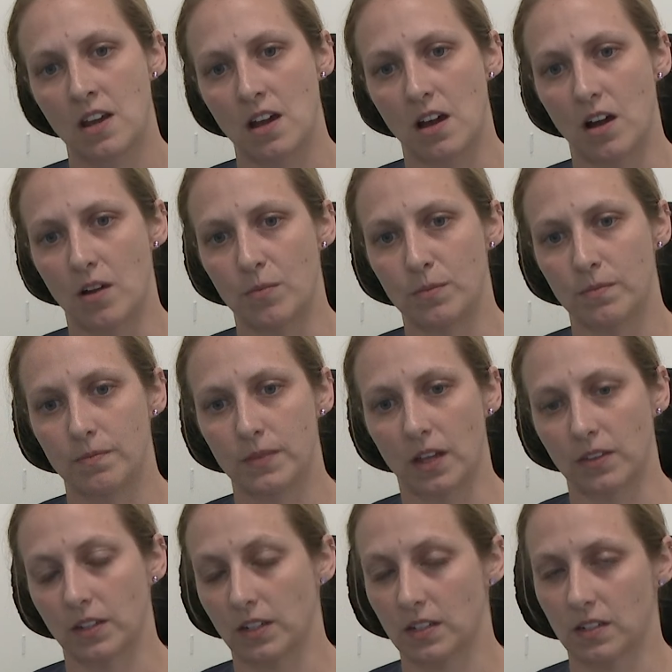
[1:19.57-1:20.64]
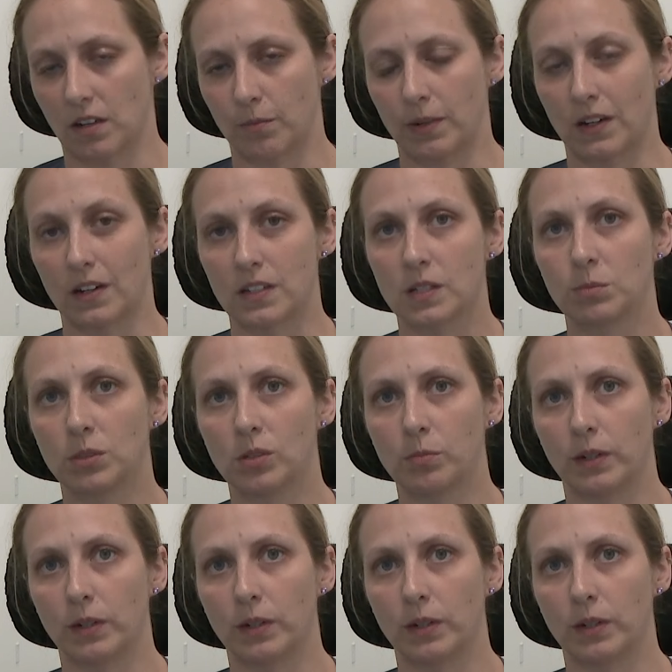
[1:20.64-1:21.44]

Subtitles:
Not that it's not possible,